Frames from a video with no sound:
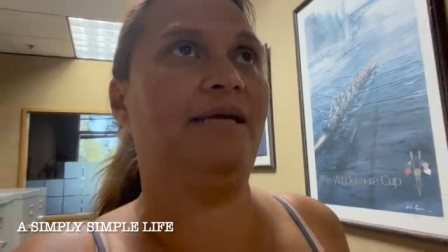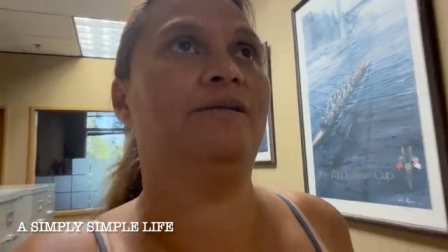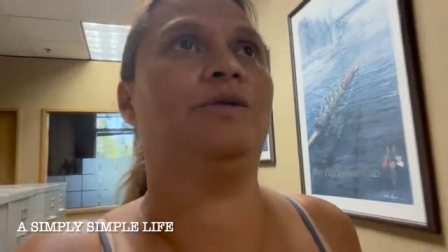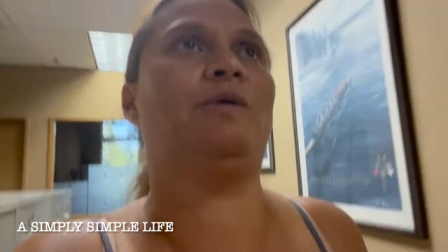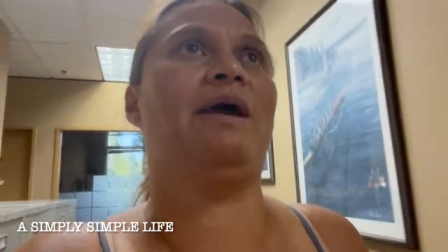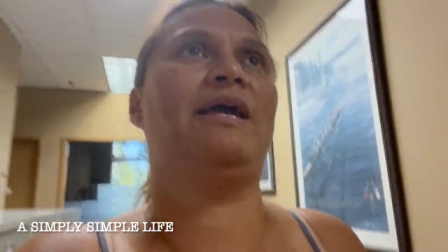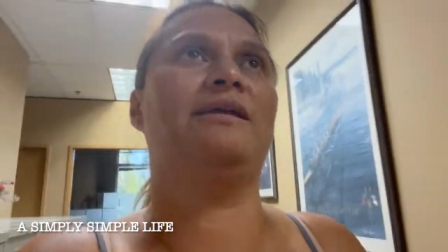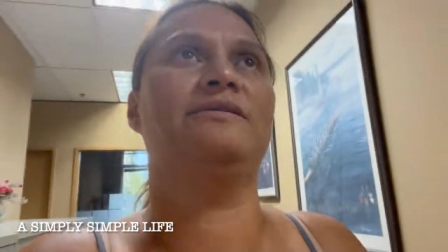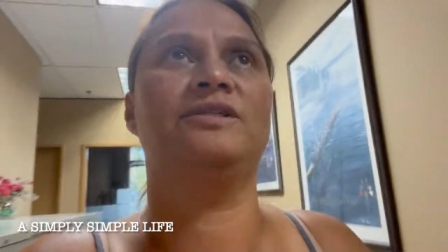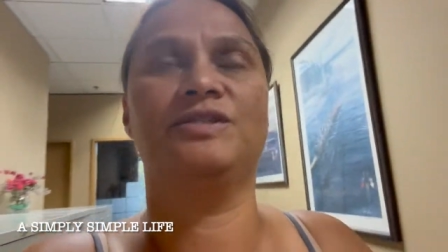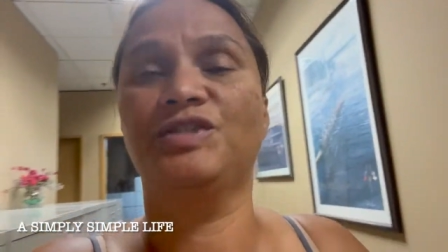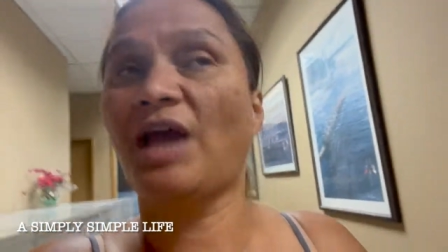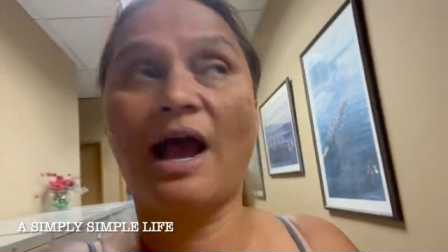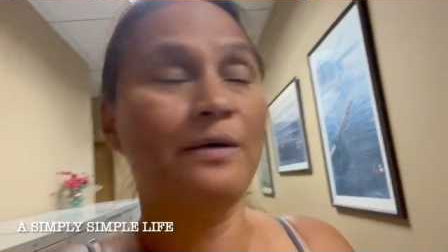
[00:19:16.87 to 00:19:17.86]
So I can
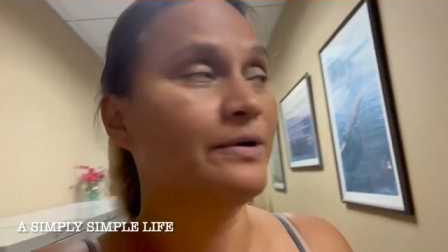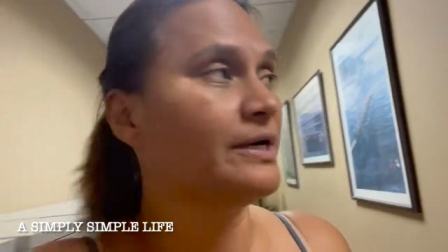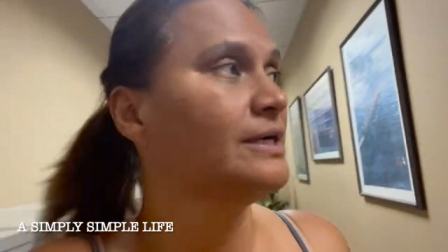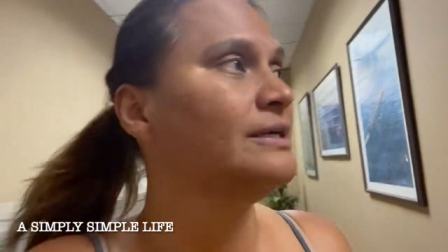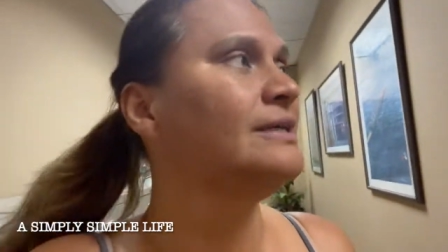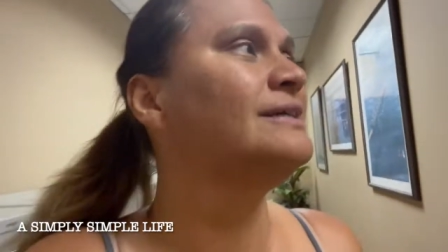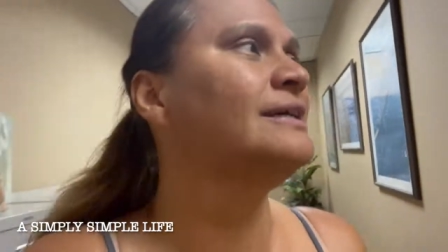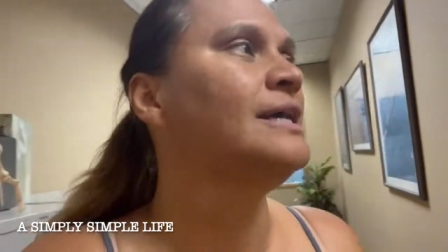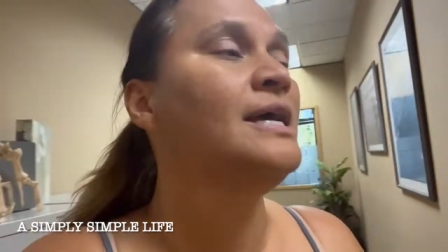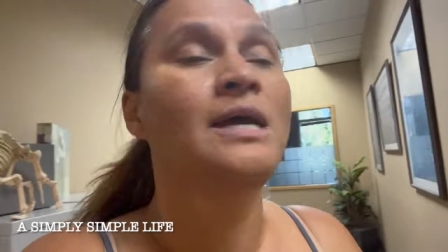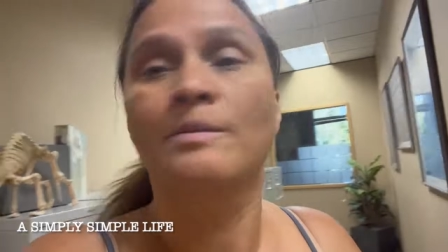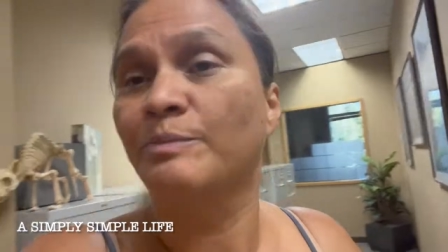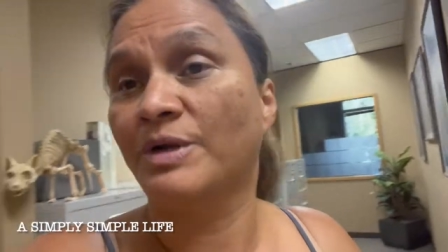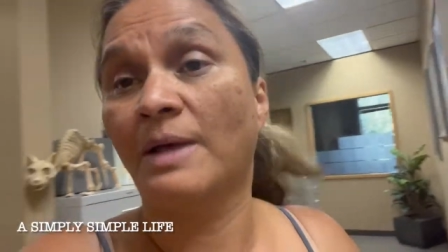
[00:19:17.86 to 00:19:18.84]
just shower,
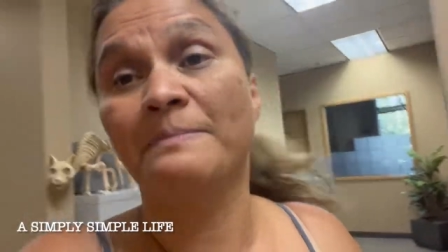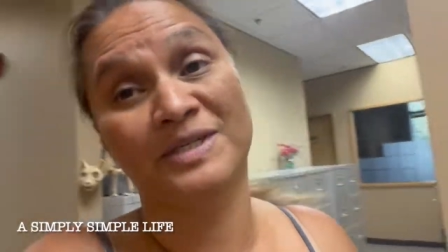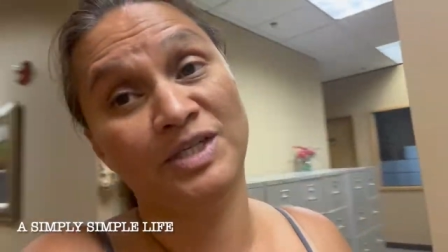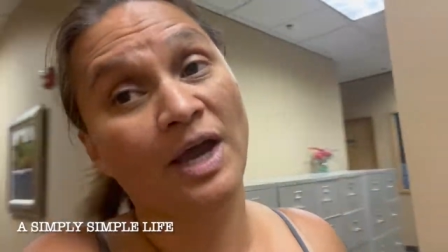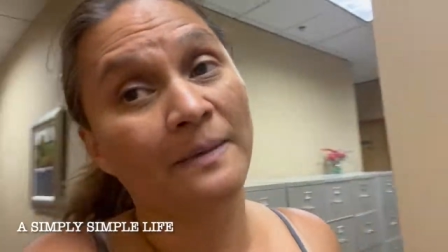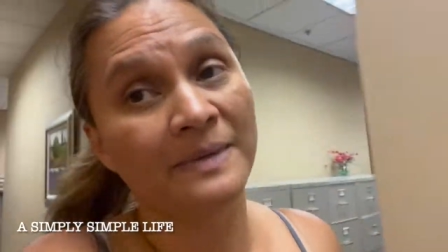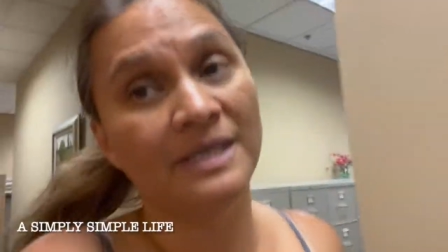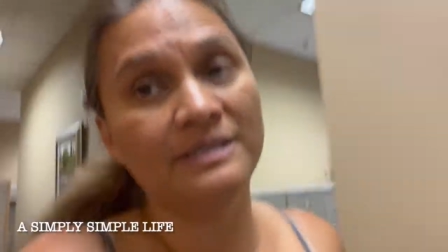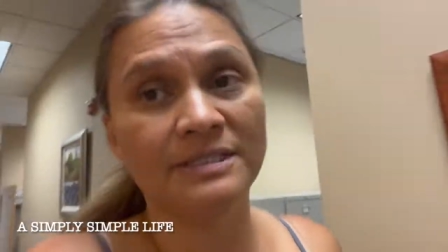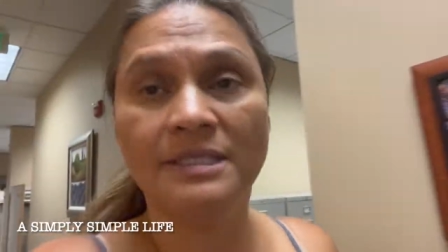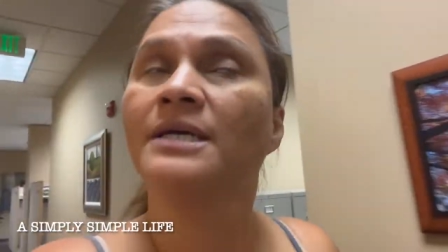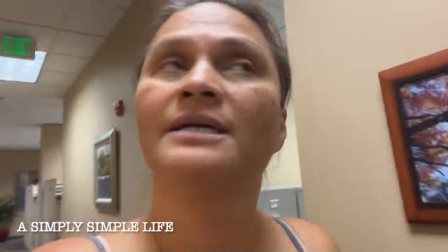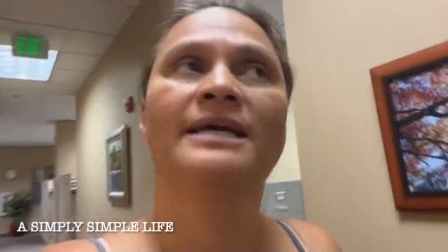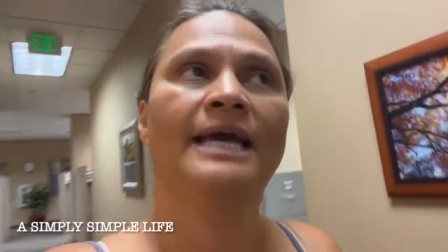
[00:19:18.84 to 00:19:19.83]
put on pajamas,